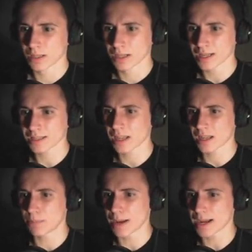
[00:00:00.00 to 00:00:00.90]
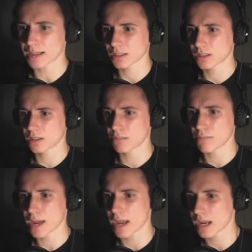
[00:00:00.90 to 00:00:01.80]
Let's head back to the
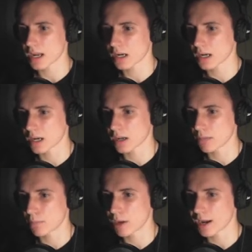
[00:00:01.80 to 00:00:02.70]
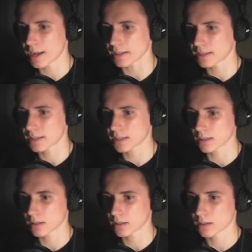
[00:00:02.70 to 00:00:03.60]
main place.